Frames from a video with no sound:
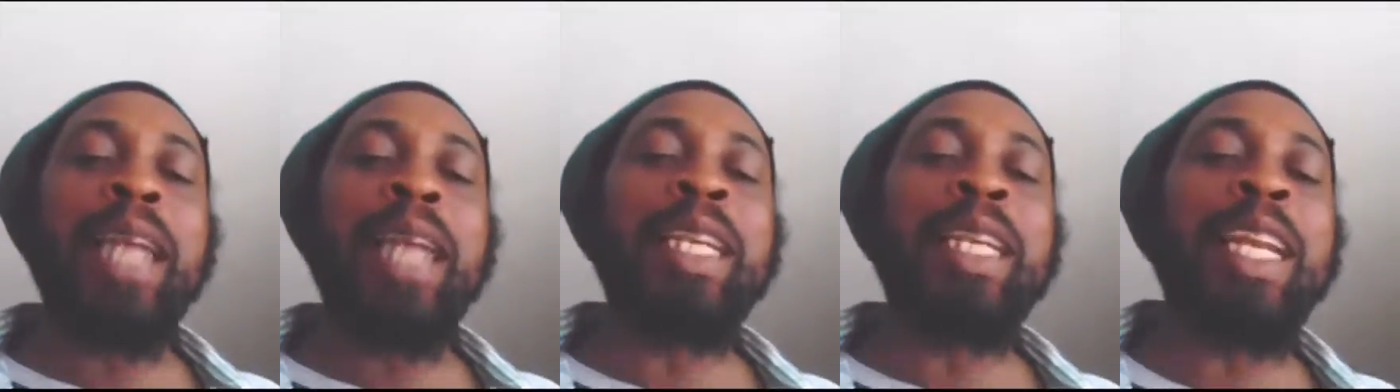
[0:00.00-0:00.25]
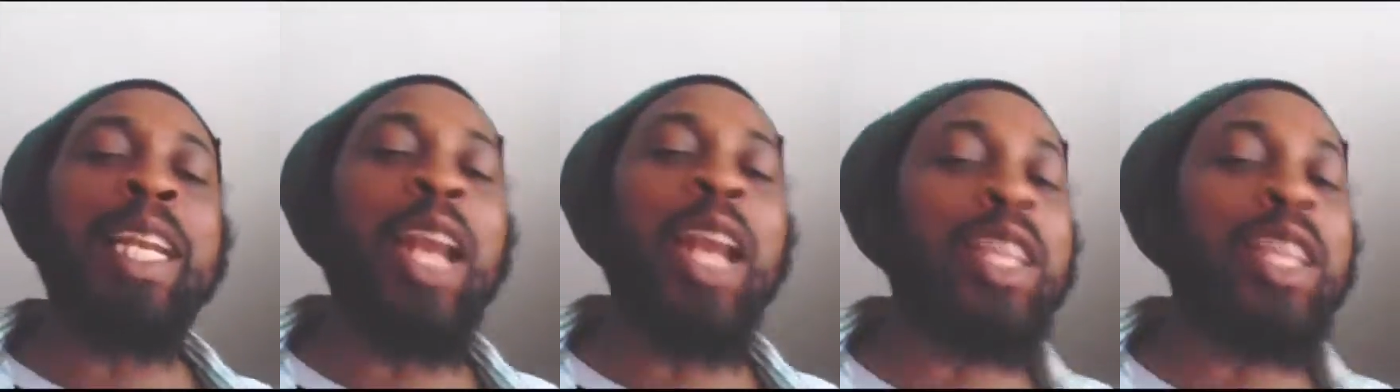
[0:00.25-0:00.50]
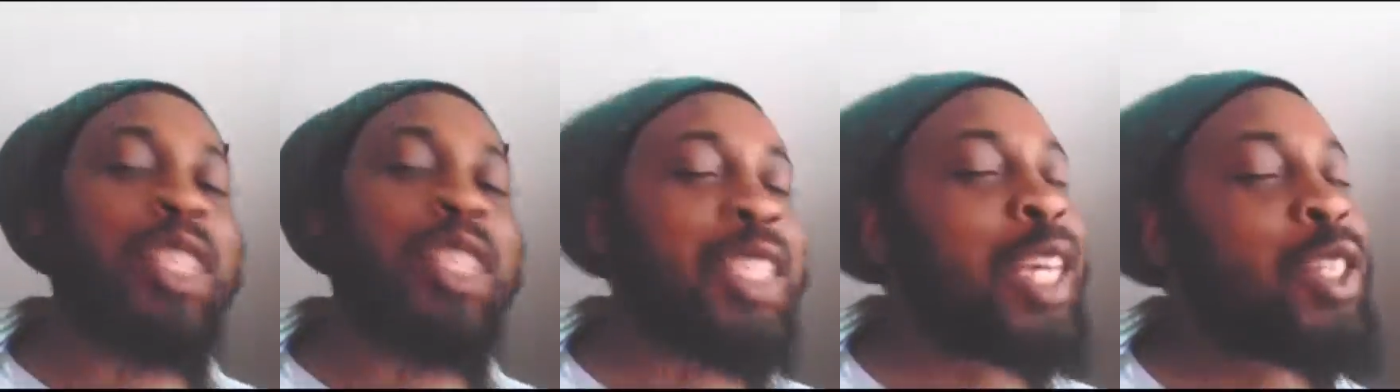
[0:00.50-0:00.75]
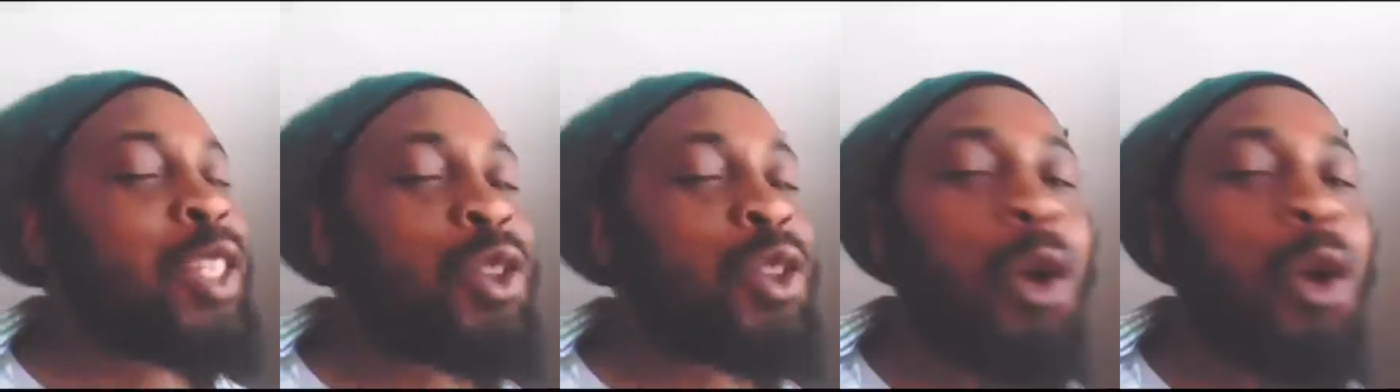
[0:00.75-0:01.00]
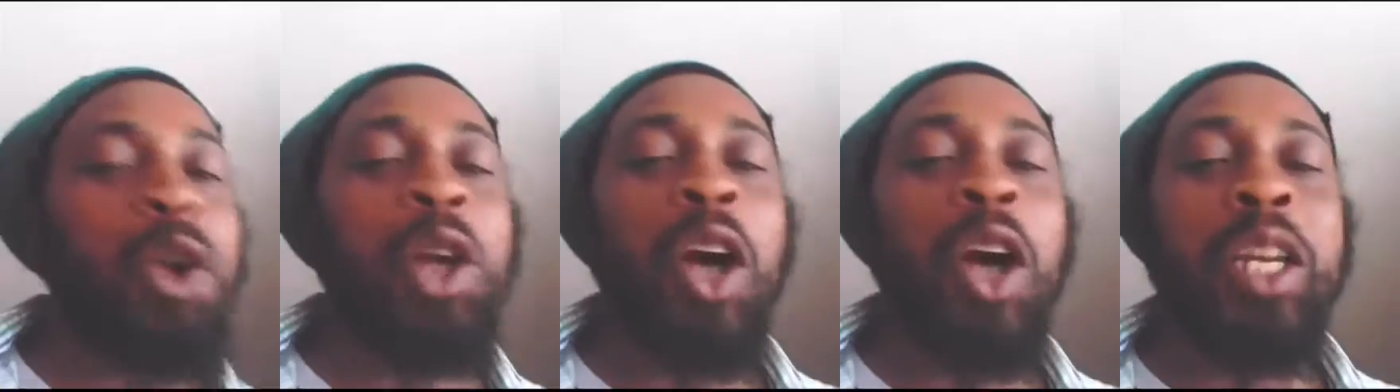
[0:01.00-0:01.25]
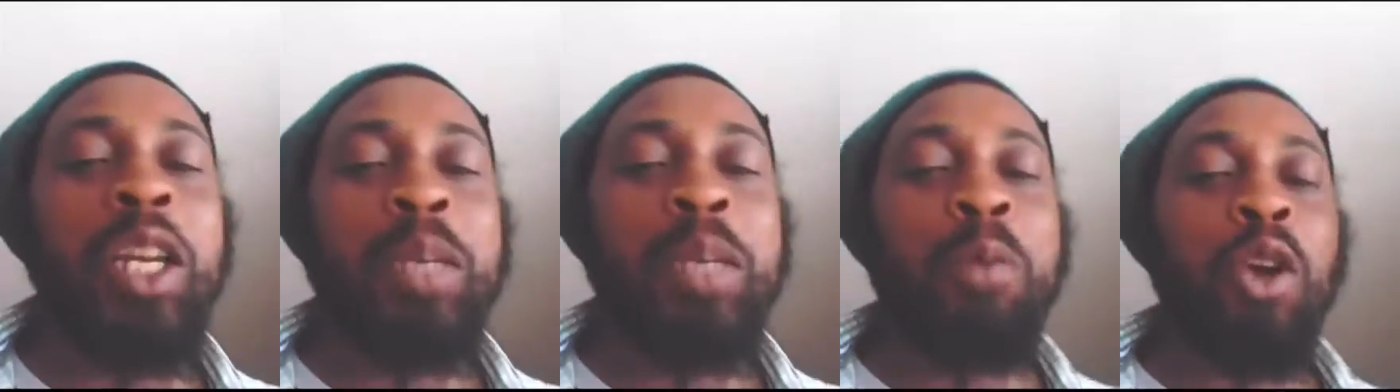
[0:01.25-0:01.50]
and a lot of things going
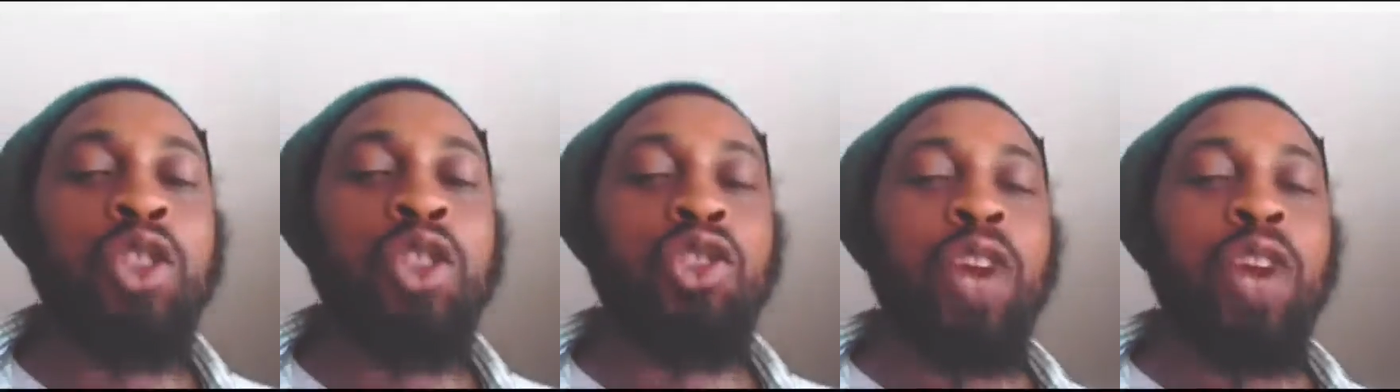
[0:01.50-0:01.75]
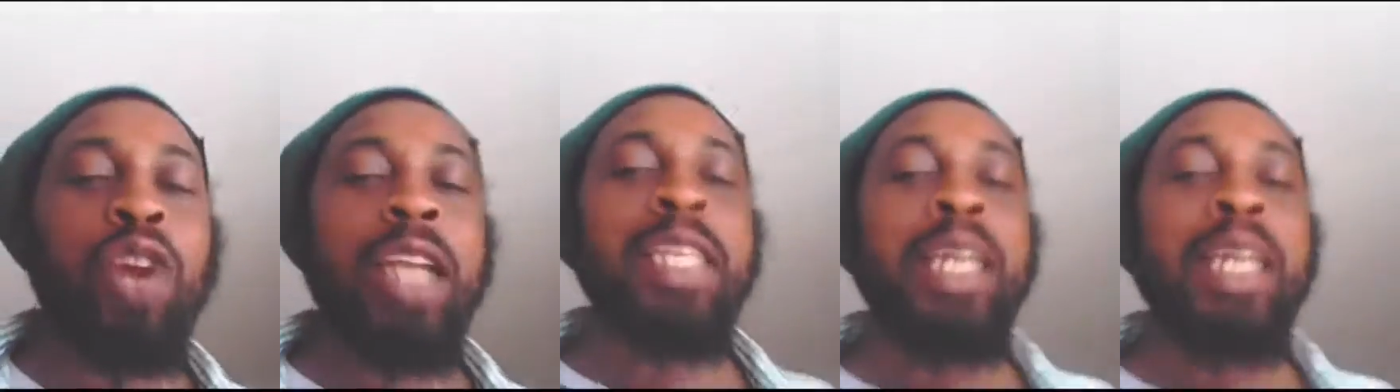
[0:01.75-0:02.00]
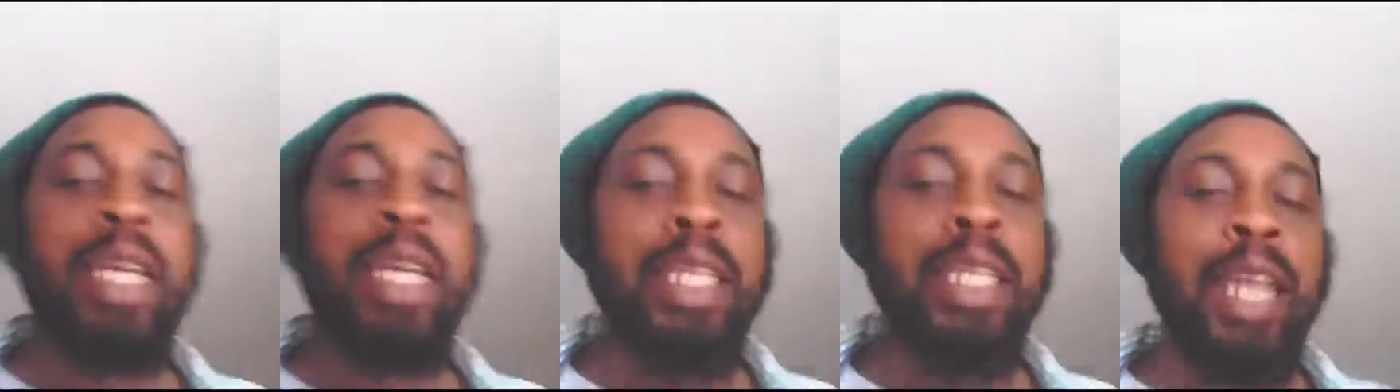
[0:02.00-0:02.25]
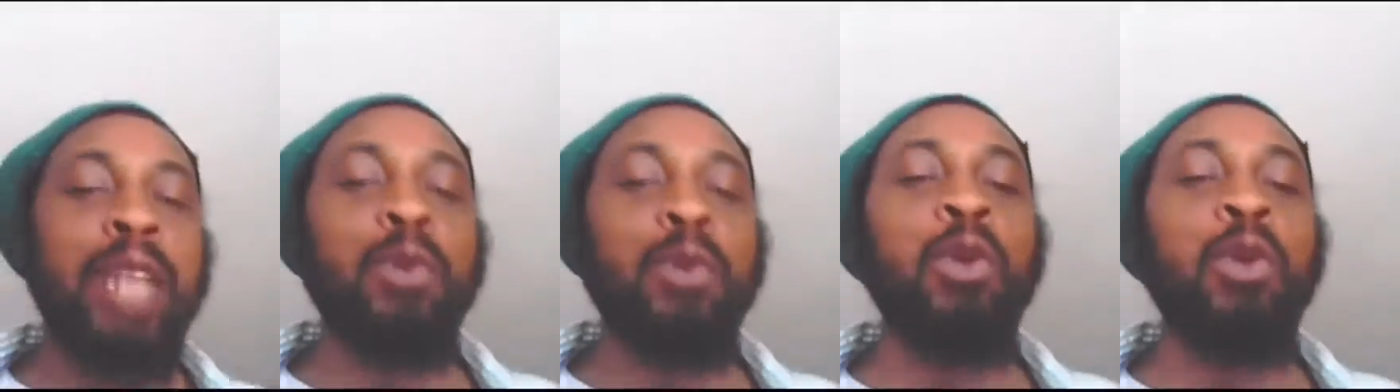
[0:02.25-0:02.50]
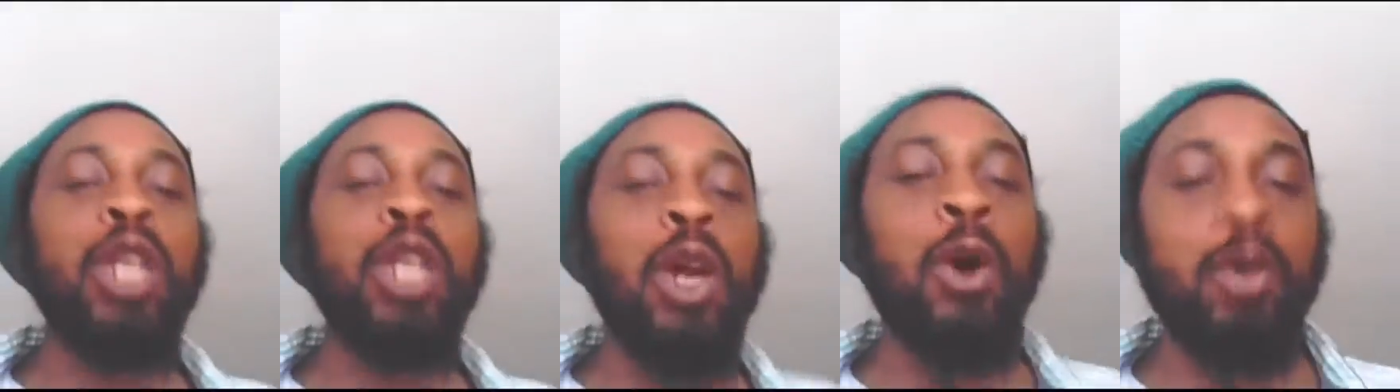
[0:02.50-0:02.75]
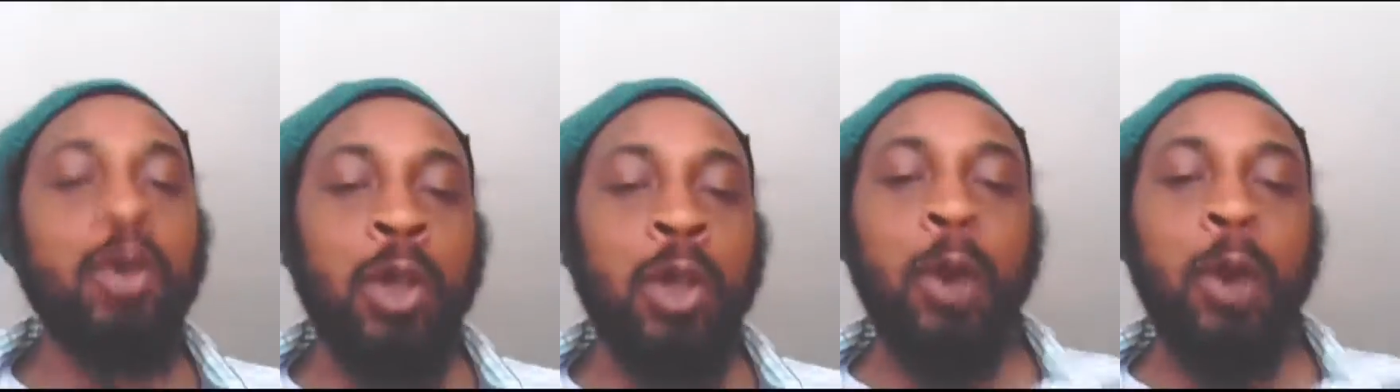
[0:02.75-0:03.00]
on in Montserrat that we
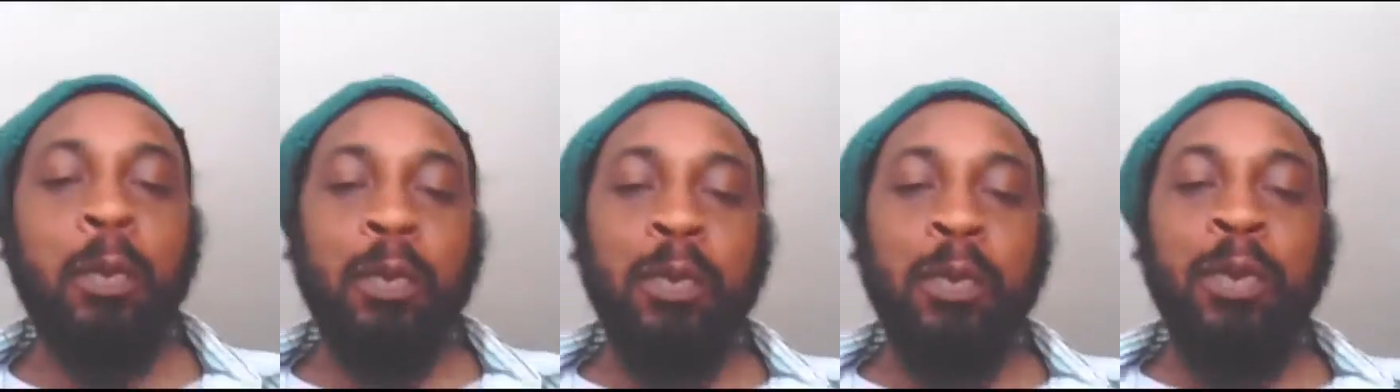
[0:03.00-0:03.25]
don't know.